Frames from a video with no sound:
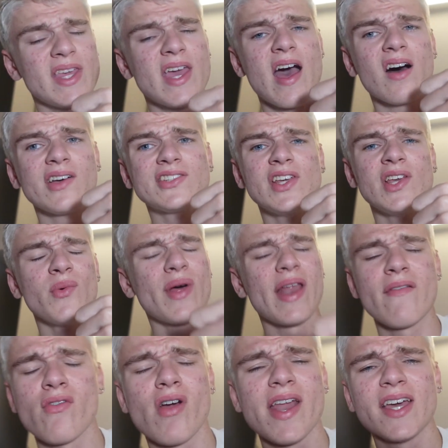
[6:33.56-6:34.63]
yeah I'll see you
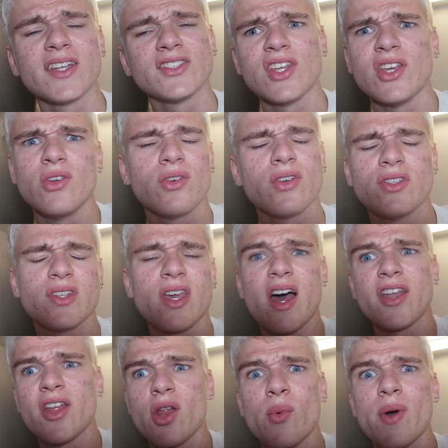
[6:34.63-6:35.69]
whenever I next see you because yeah I
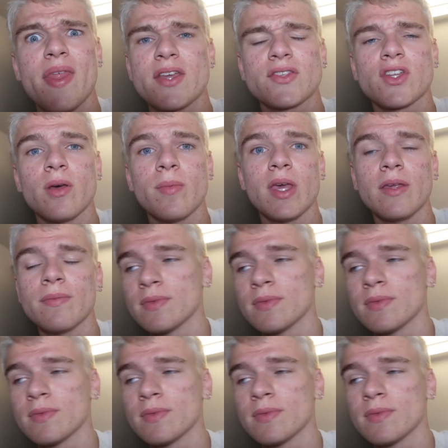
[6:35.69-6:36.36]
don't know when that's going to be.